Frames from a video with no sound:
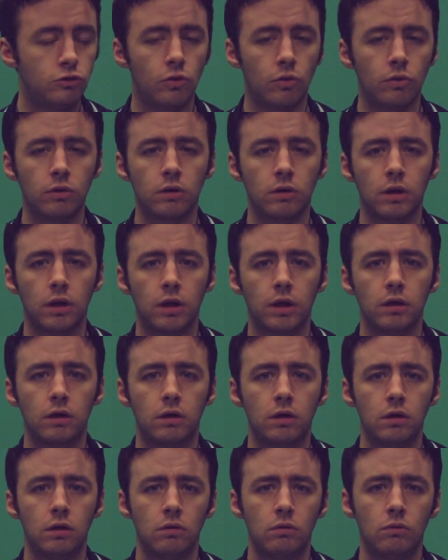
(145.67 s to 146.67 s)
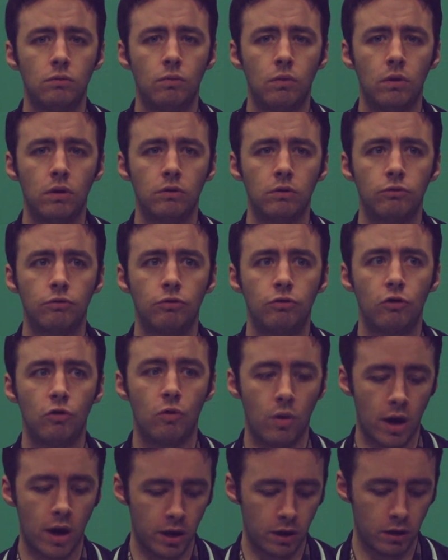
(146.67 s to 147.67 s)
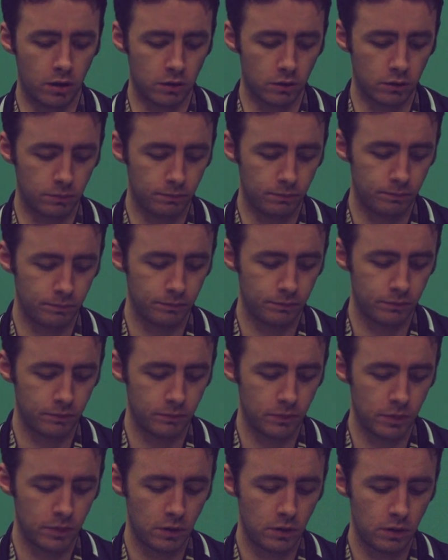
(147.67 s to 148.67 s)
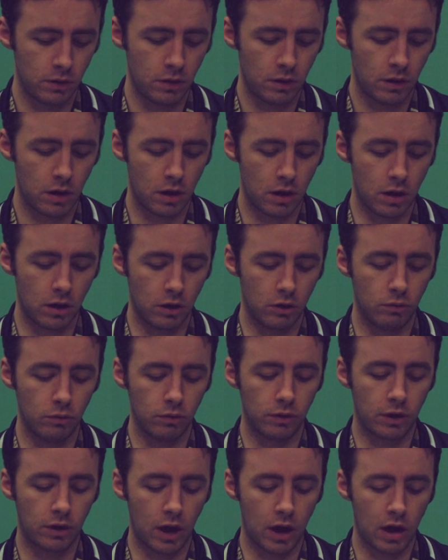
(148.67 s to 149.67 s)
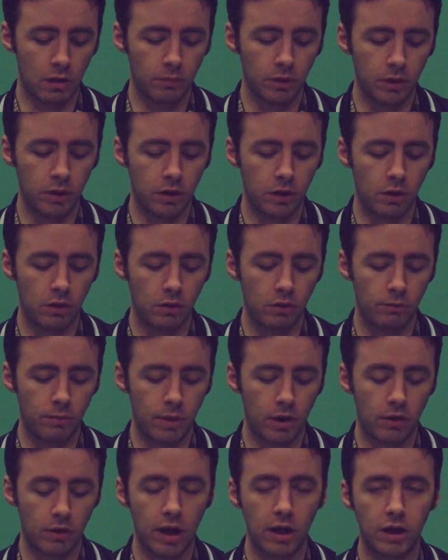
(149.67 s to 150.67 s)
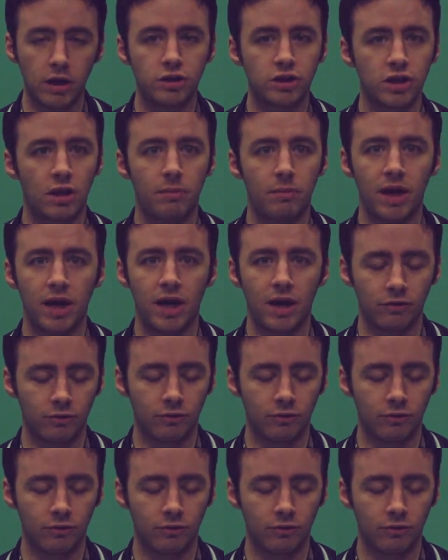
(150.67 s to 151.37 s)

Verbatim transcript: Jordan Link was the quiet girl uh, who would calmly go about any job I